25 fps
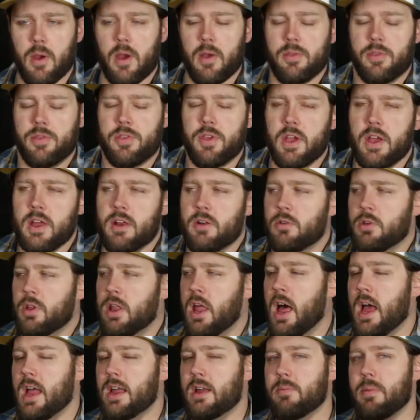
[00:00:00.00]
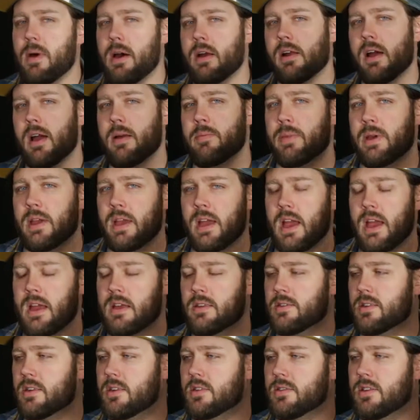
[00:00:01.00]
thing I don't like about
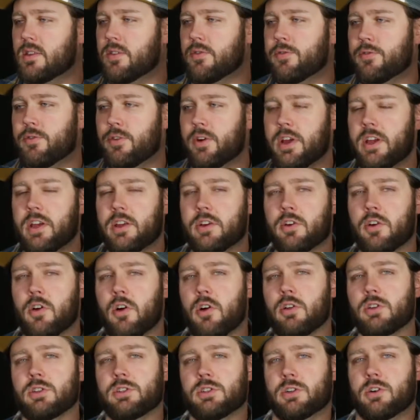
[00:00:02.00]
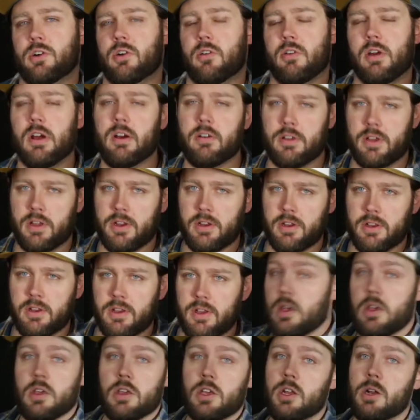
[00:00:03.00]
IPAs is the freaking culture around it.
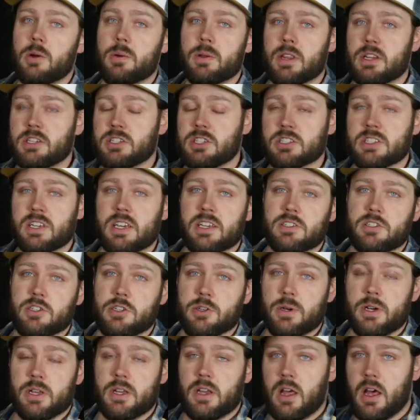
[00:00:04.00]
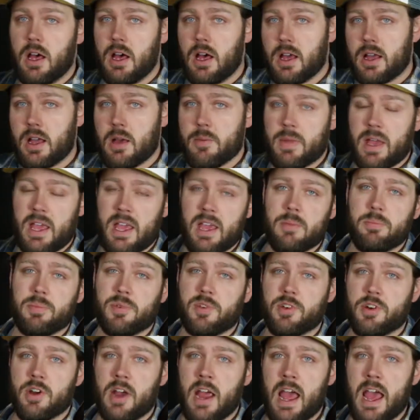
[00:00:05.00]
You know what? Let's just get to it. I got my
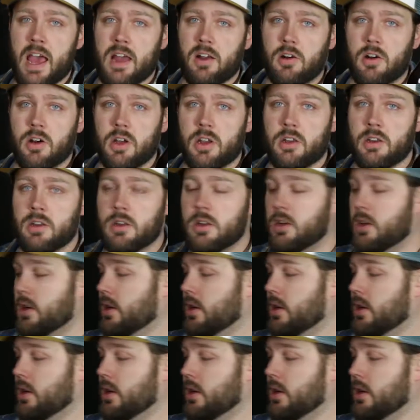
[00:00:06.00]
hipster hat on.